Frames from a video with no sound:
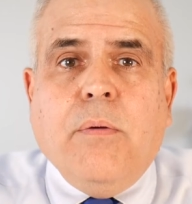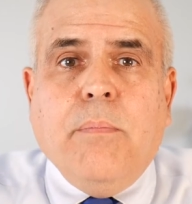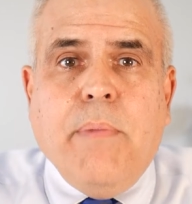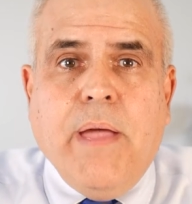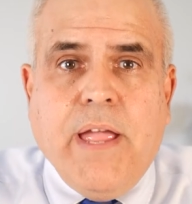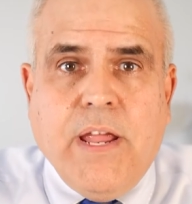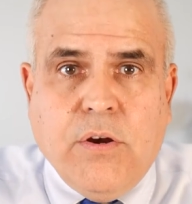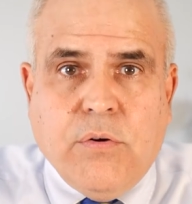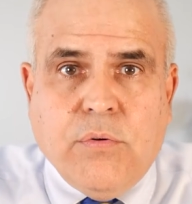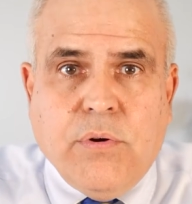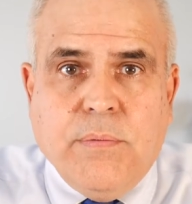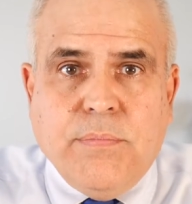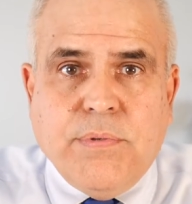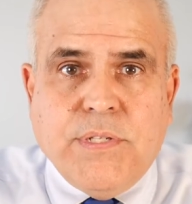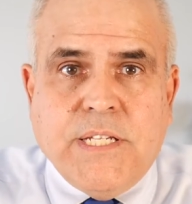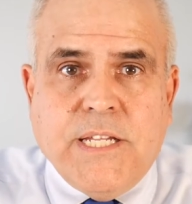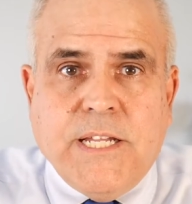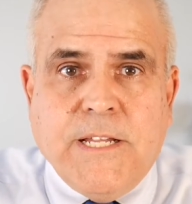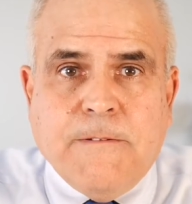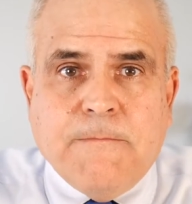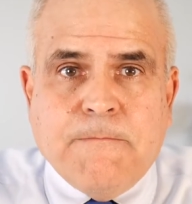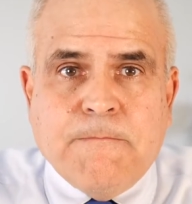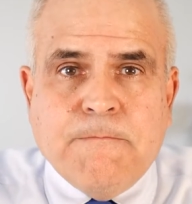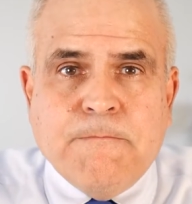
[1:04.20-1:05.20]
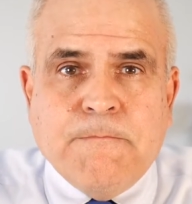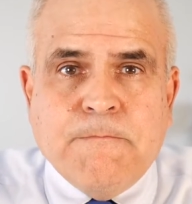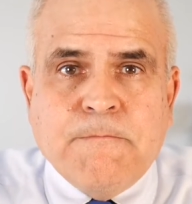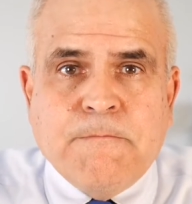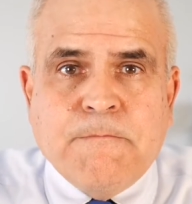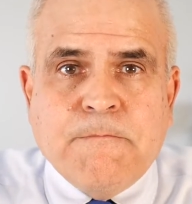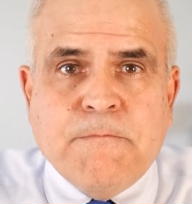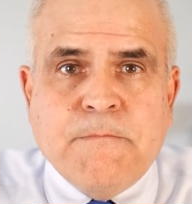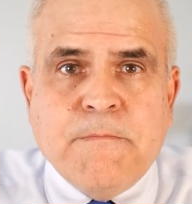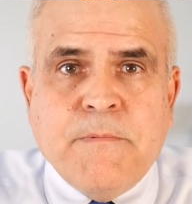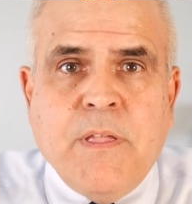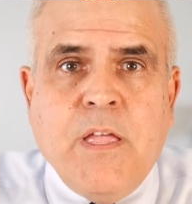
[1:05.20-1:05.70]
bankruptcy.
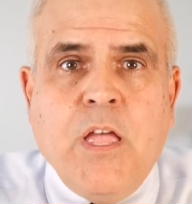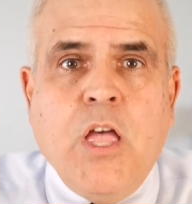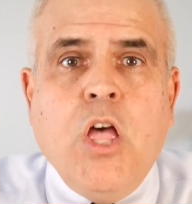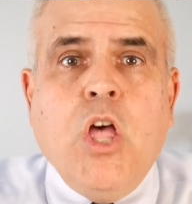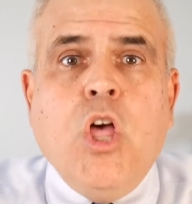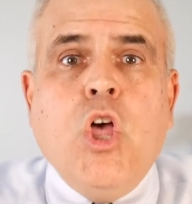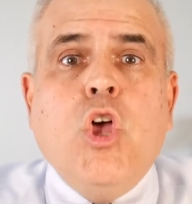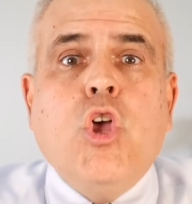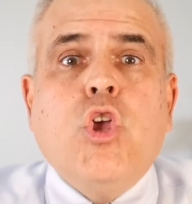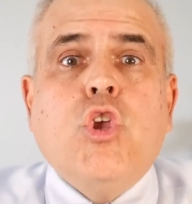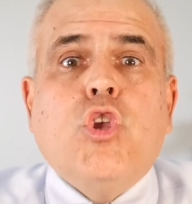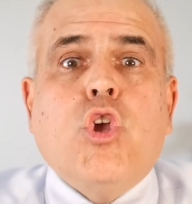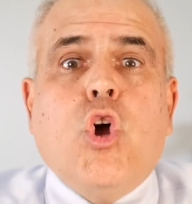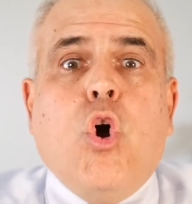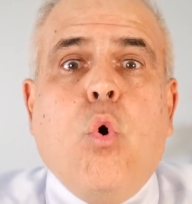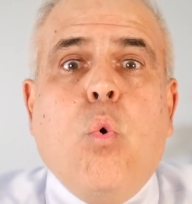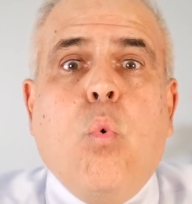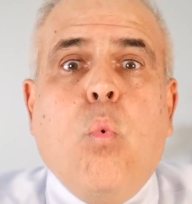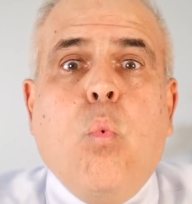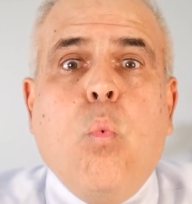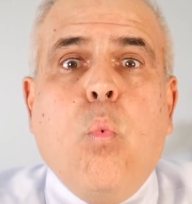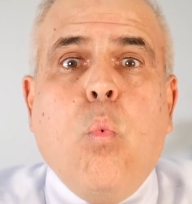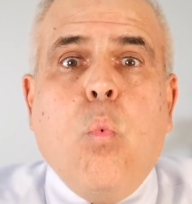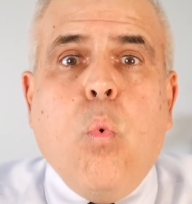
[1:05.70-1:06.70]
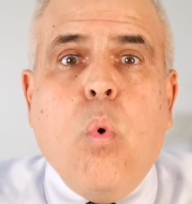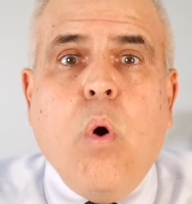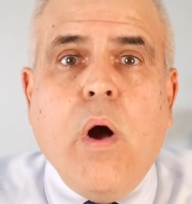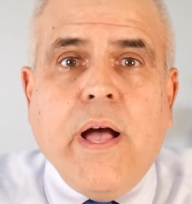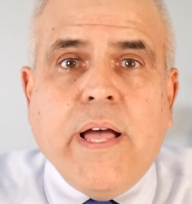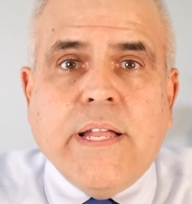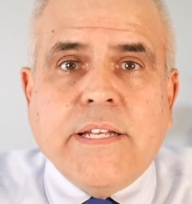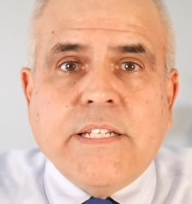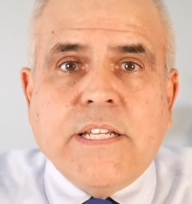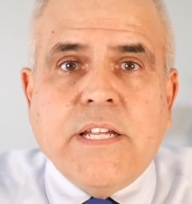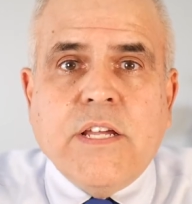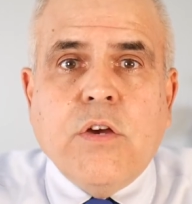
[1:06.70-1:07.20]
So
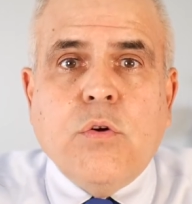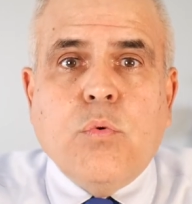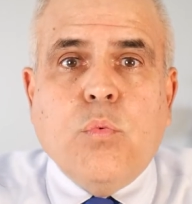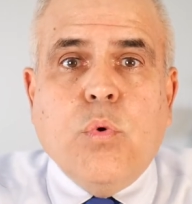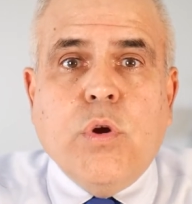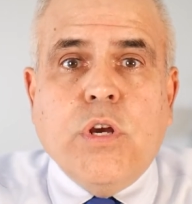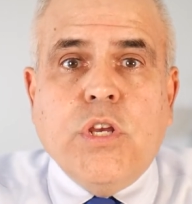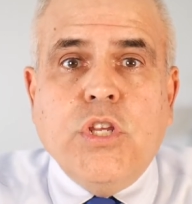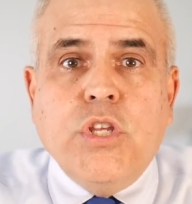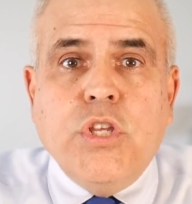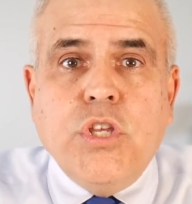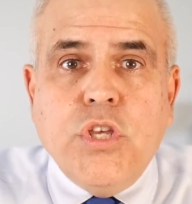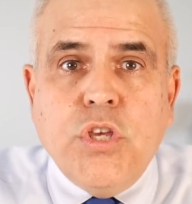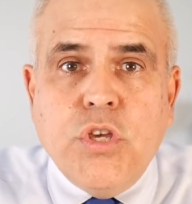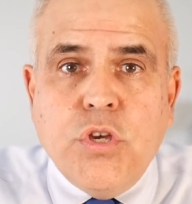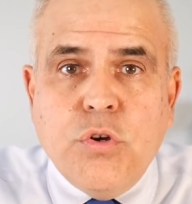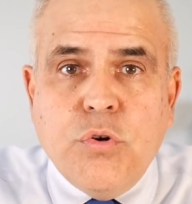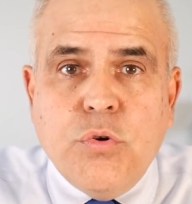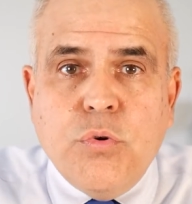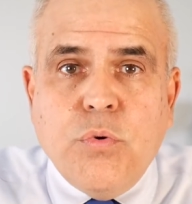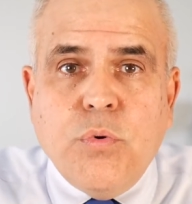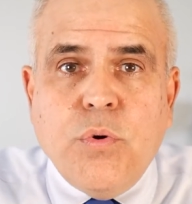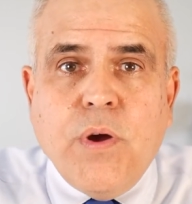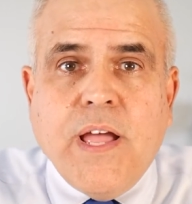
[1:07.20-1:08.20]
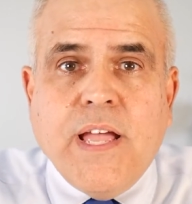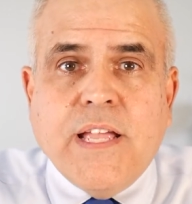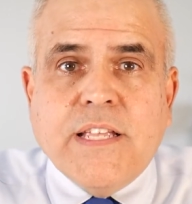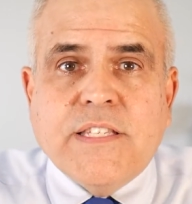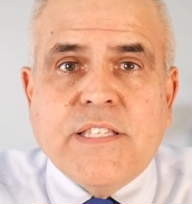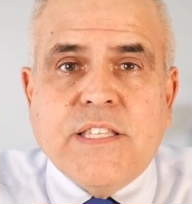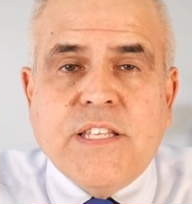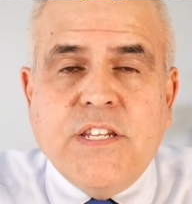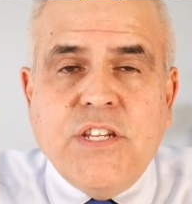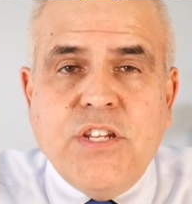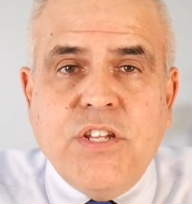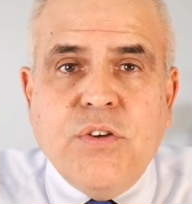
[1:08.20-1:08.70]
what would you, as
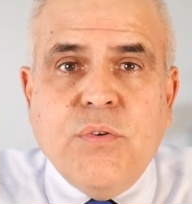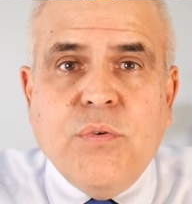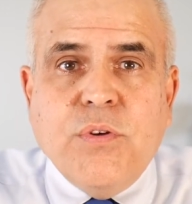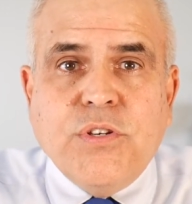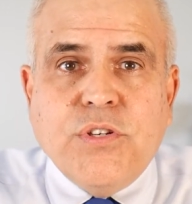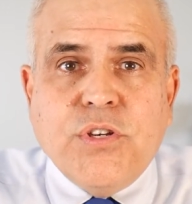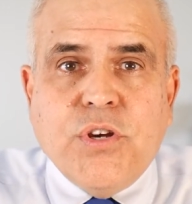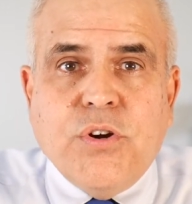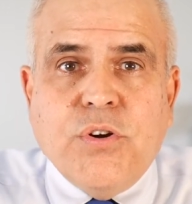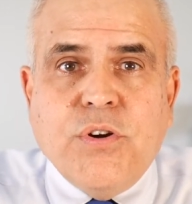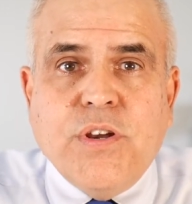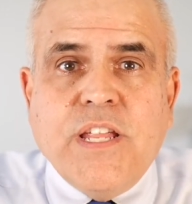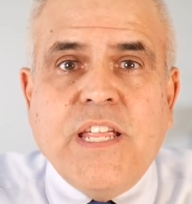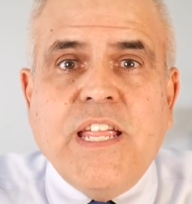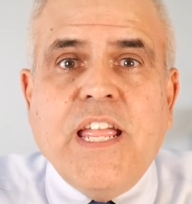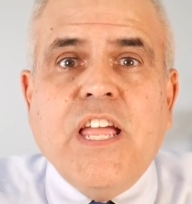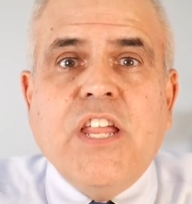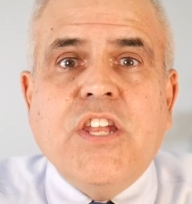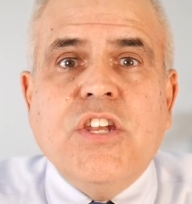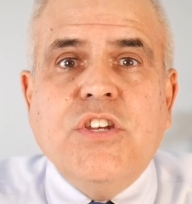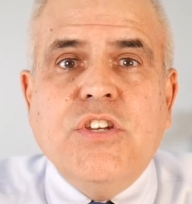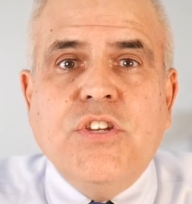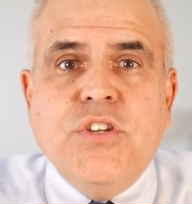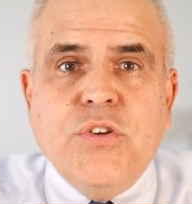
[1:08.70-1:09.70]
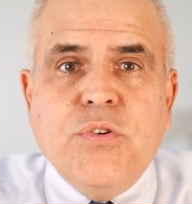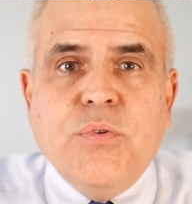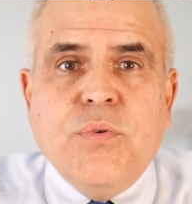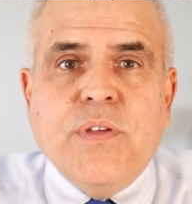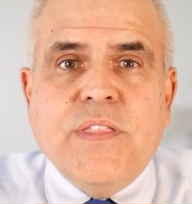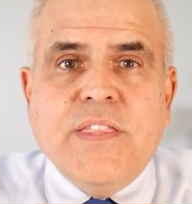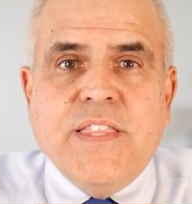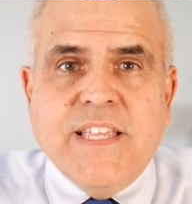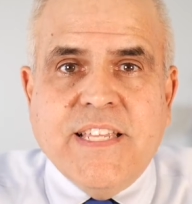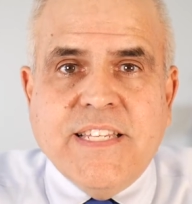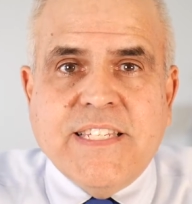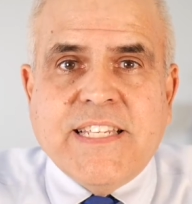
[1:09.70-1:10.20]
the new attorney, do in
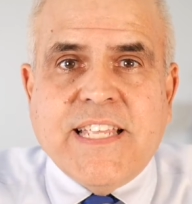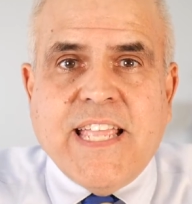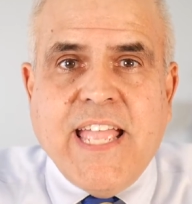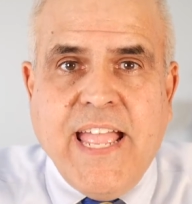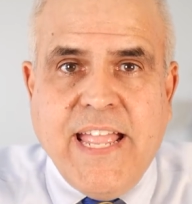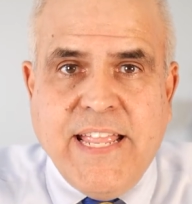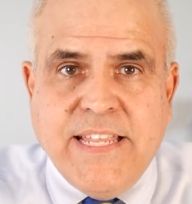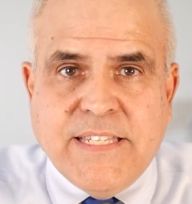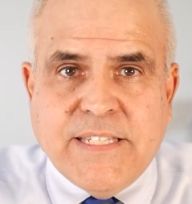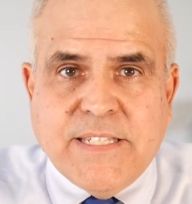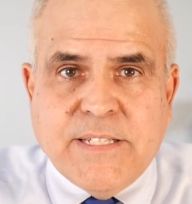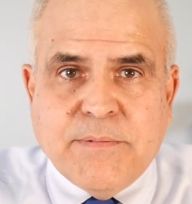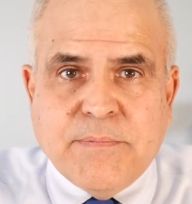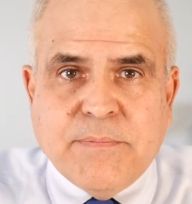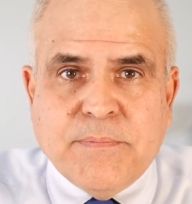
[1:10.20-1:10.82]
this case?